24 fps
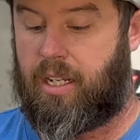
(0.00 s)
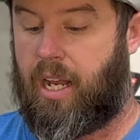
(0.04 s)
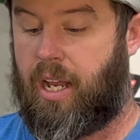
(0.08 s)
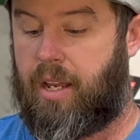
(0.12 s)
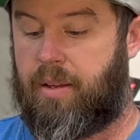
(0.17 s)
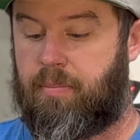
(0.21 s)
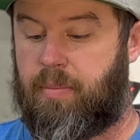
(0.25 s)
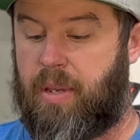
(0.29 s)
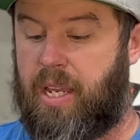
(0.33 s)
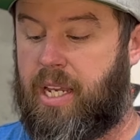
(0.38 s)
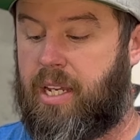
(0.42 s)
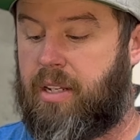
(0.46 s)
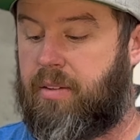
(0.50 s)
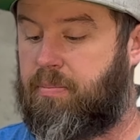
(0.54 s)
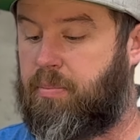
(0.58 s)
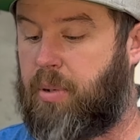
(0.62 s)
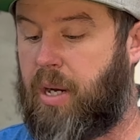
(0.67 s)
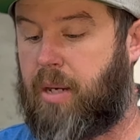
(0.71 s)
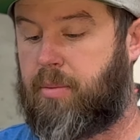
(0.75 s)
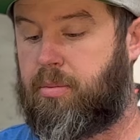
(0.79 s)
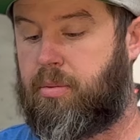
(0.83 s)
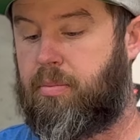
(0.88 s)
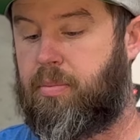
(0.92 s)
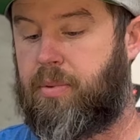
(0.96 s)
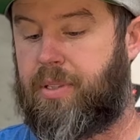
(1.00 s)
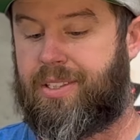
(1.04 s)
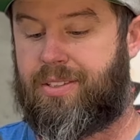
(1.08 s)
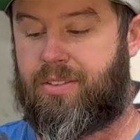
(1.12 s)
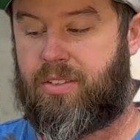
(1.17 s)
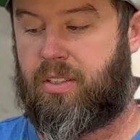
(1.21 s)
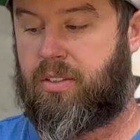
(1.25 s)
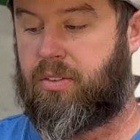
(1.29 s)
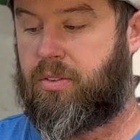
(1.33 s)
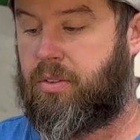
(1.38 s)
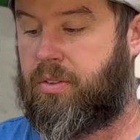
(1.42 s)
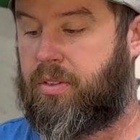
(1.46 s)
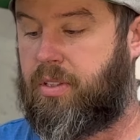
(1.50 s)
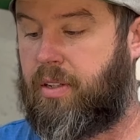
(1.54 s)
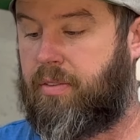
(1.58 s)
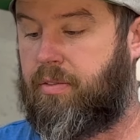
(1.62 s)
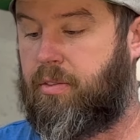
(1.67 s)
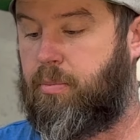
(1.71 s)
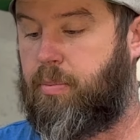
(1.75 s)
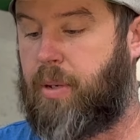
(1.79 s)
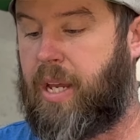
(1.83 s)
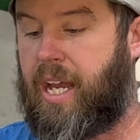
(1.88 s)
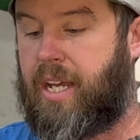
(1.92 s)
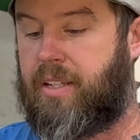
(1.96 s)
I made probably 6 or
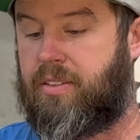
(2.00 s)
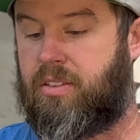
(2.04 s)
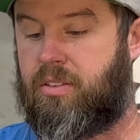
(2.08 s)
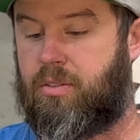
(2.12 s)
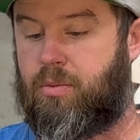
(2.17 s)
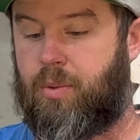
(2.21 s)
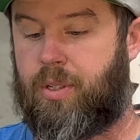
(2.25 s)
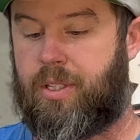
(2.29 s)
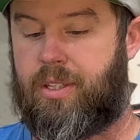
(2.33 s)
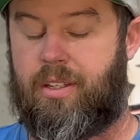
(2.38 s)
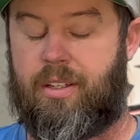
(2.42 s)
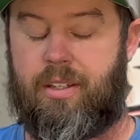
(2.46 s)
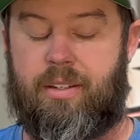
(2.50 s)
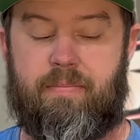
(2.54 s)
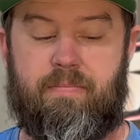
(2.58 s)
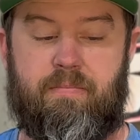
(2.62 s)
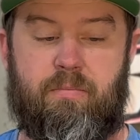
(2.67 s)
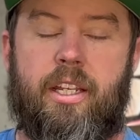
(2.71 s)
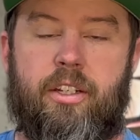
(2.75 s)
7 passes with it.